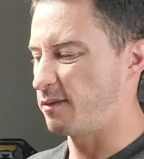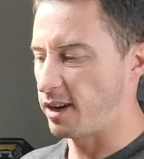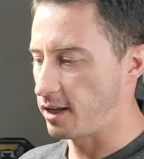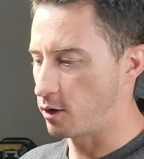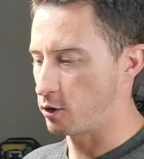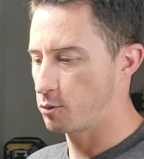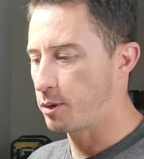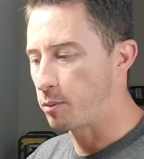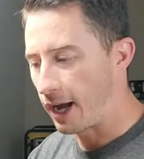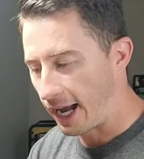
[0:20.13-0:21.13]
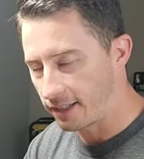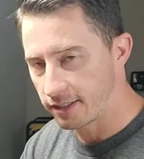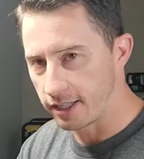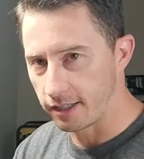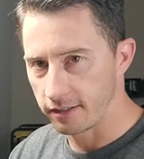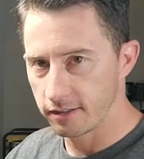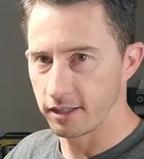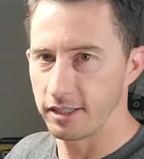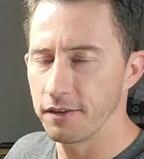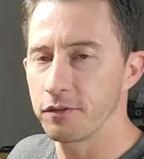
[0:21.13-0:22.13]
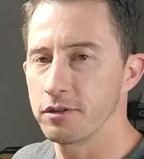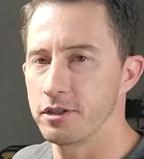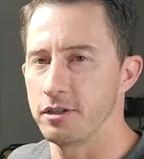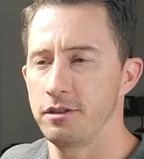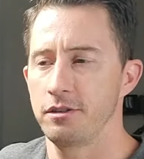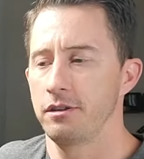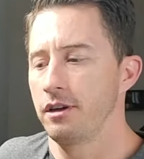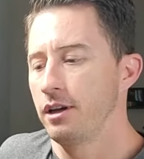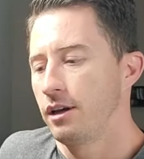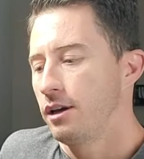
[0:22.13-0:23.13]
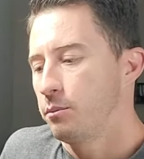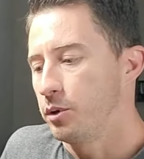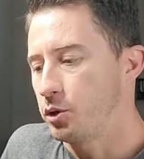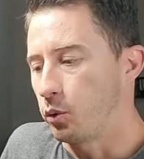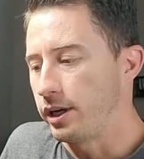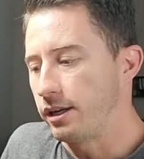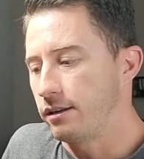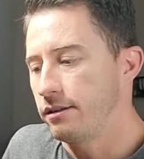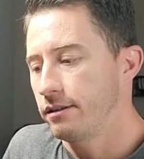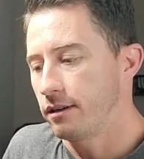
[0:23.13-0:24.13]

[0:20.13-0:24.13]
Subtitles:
videos, people asking the differences between